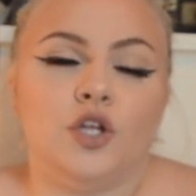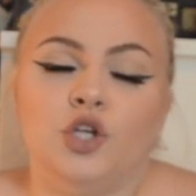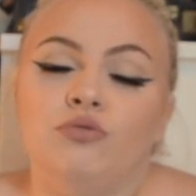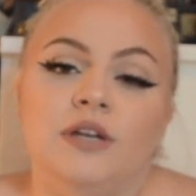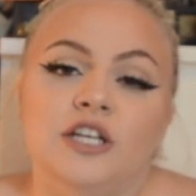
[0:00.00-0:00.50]

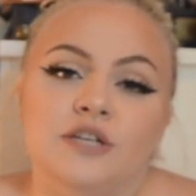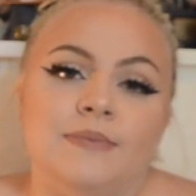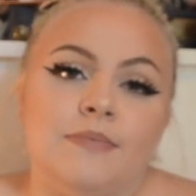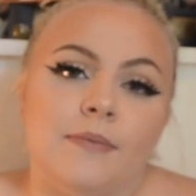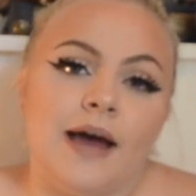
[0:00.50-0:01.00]
You need to
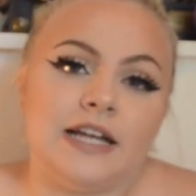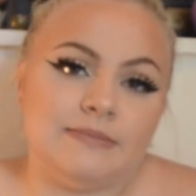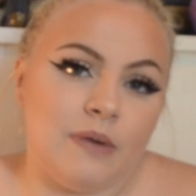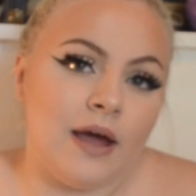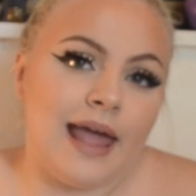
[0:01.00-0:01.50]
be prepared
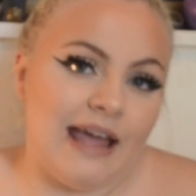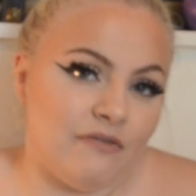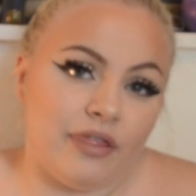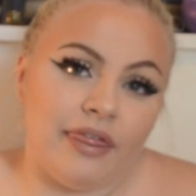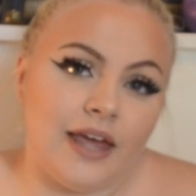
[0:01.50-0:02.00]
to buy
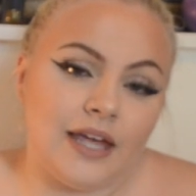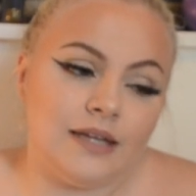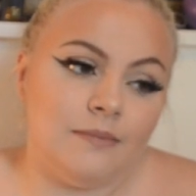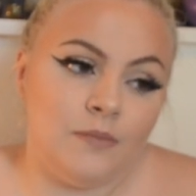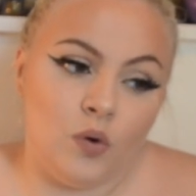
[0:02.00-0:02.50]
everything
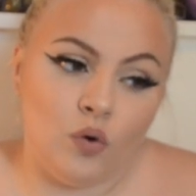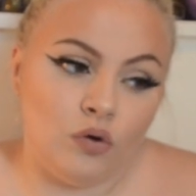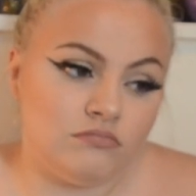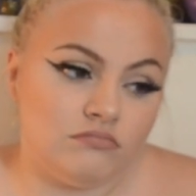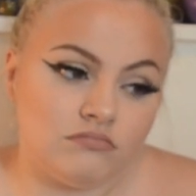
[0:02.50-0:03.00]

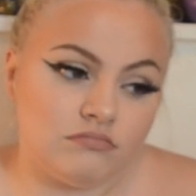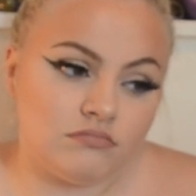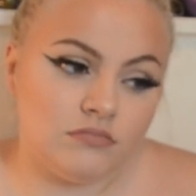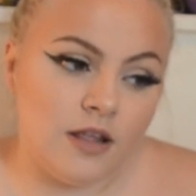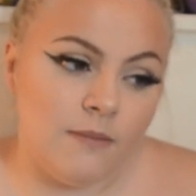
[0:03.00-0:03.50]
more,
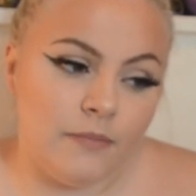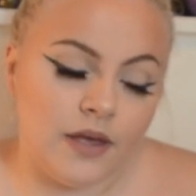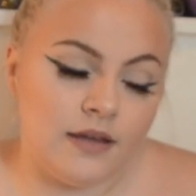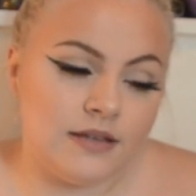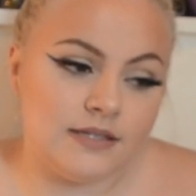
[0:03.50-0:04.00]

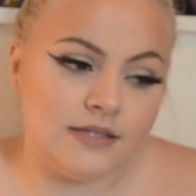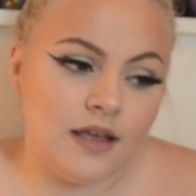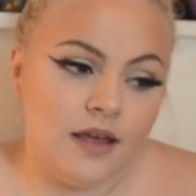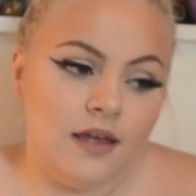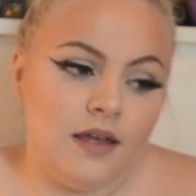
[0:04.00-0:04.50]
because
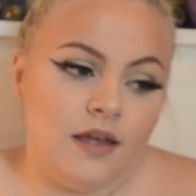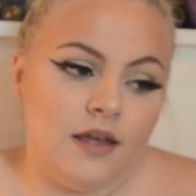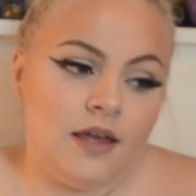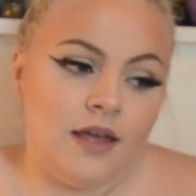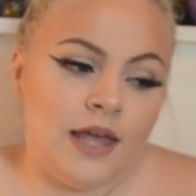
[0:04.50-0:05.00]

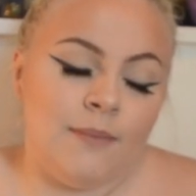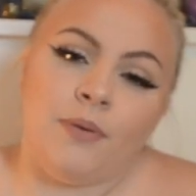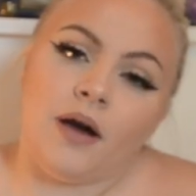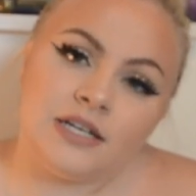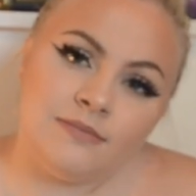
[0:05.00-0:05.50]
it
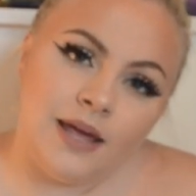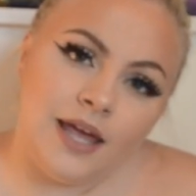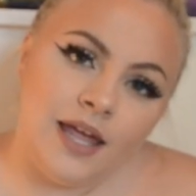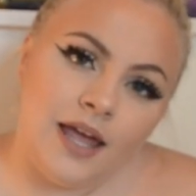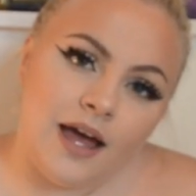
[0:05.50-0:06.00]
bugged
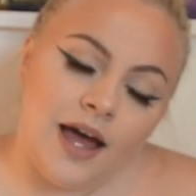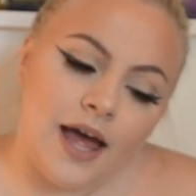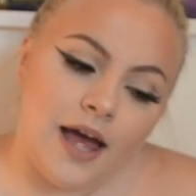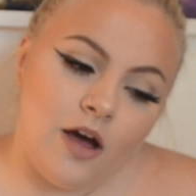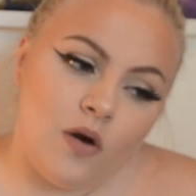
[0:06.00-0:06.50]
me
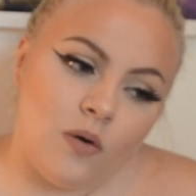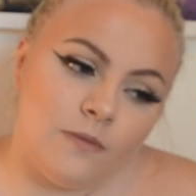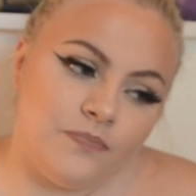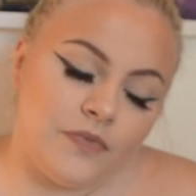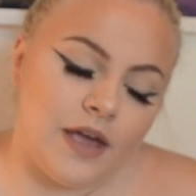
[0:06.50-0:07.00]
how,
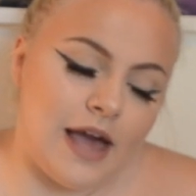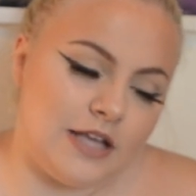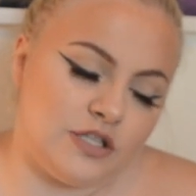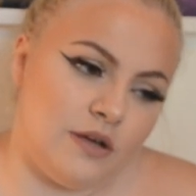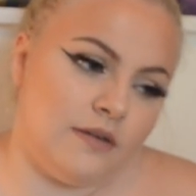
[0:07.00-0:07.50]

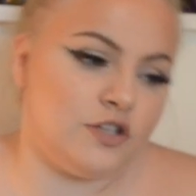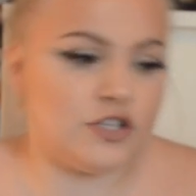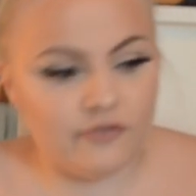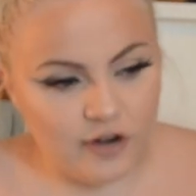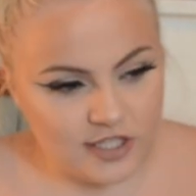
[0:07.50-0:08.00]
okay, so
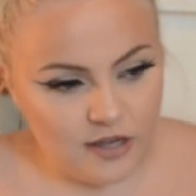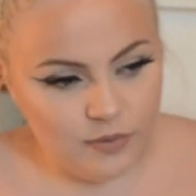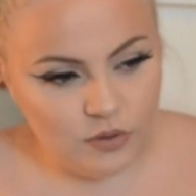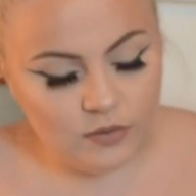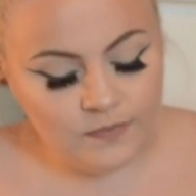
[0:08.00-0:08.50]
just for
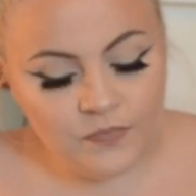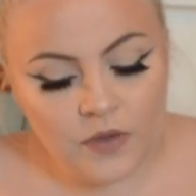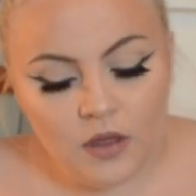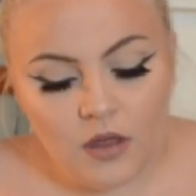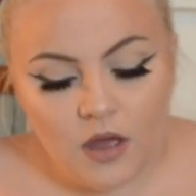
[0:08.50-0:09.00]
example,
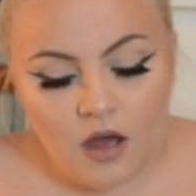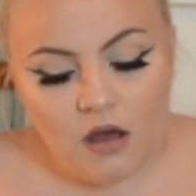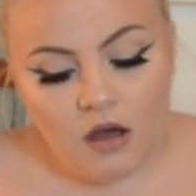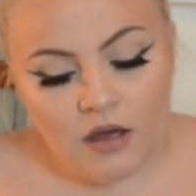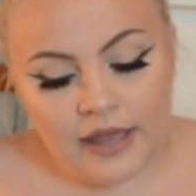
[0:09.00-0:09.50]

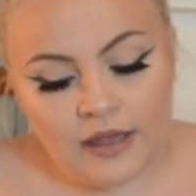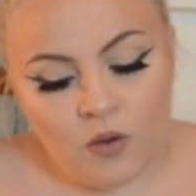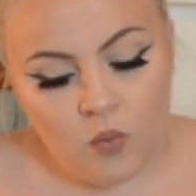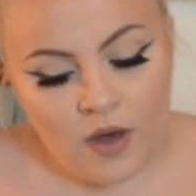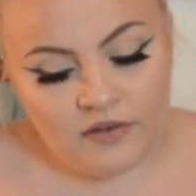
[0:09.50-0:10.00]
I
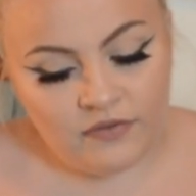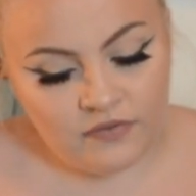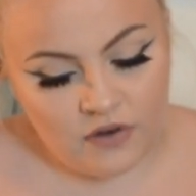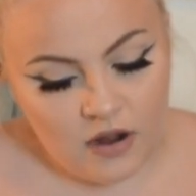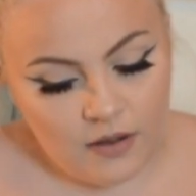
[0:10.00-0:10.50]
went
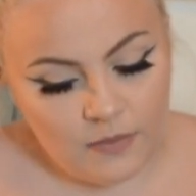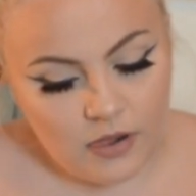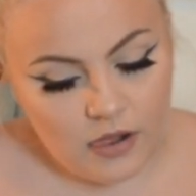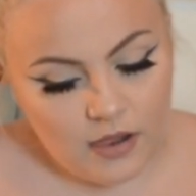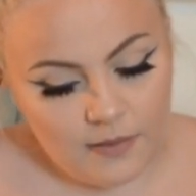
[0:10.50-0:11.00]
from
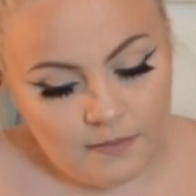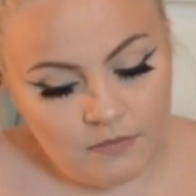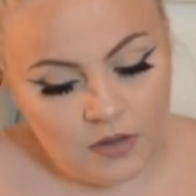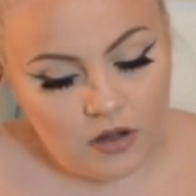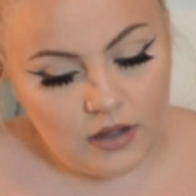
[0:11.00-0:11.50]

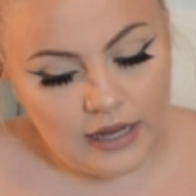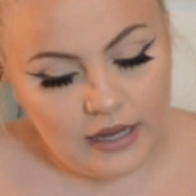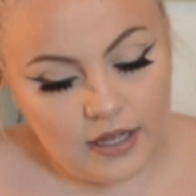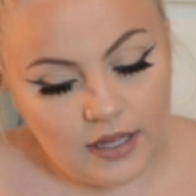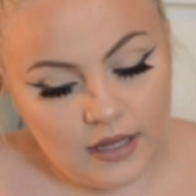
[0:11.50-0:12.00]
my,